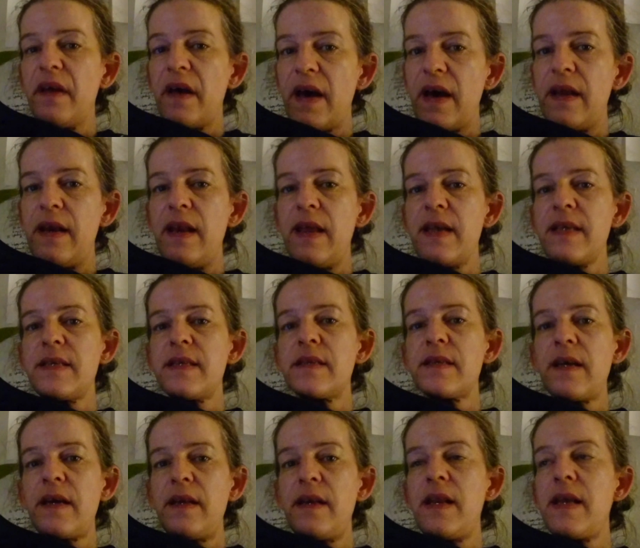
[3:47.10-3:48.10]
unless
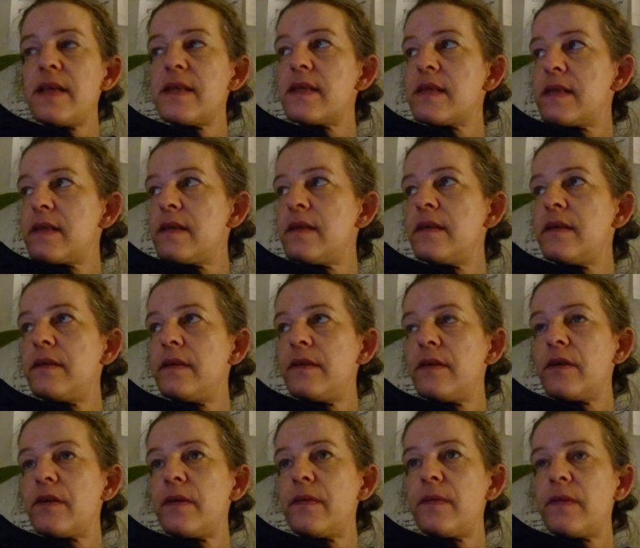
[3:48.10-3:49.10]

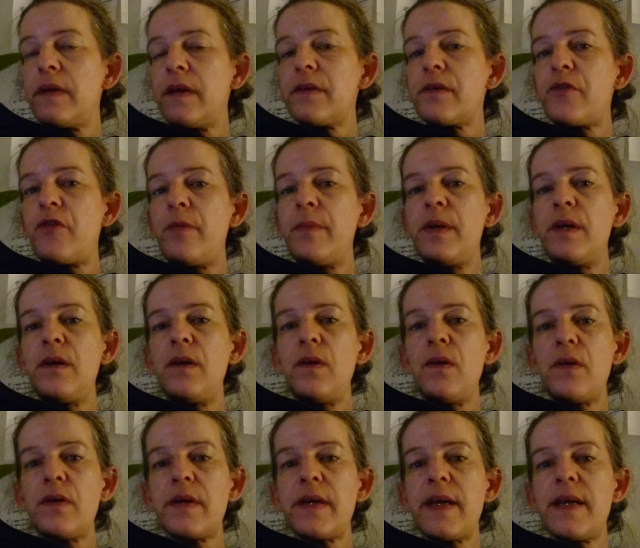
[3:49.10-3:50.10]
a criminal
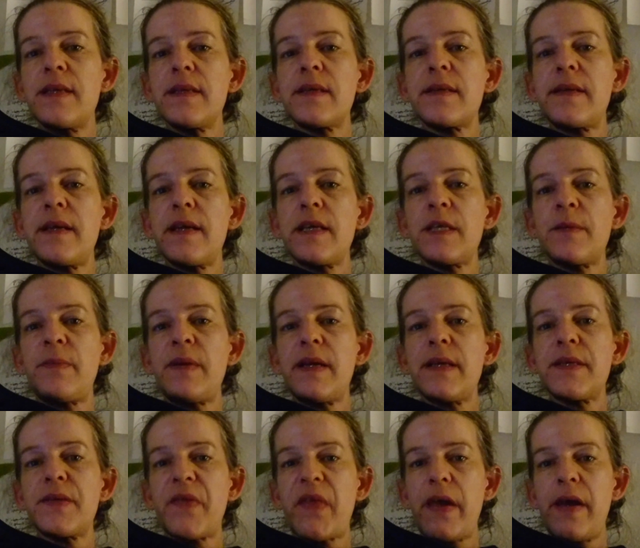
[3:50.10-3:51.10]
law case takes
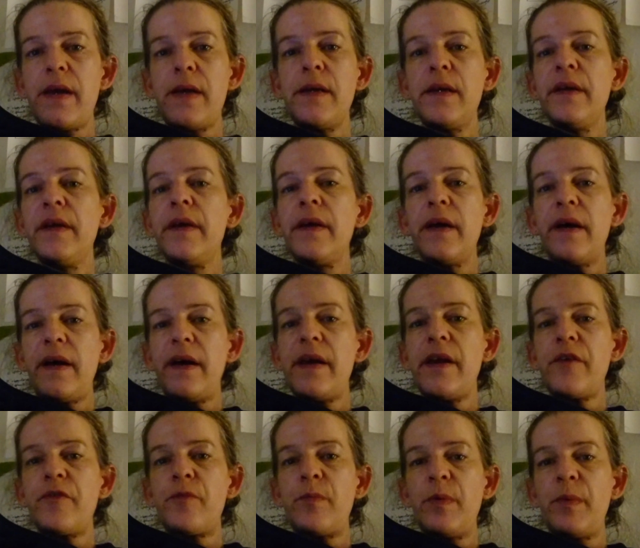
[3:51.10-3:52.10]
place there. I
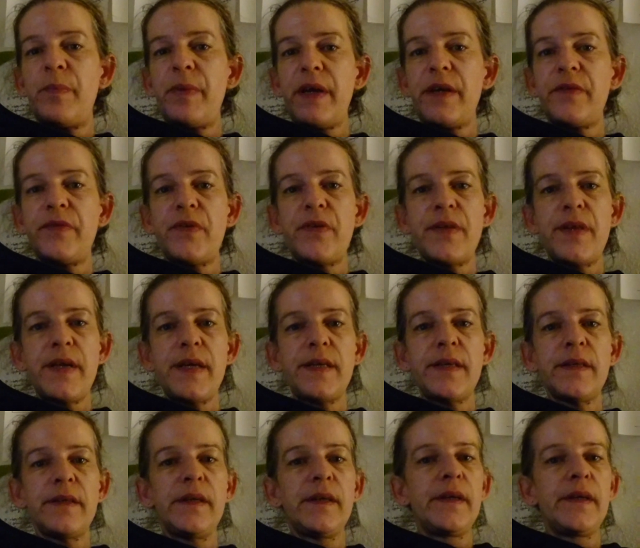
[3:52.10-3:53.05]
have prepared for that.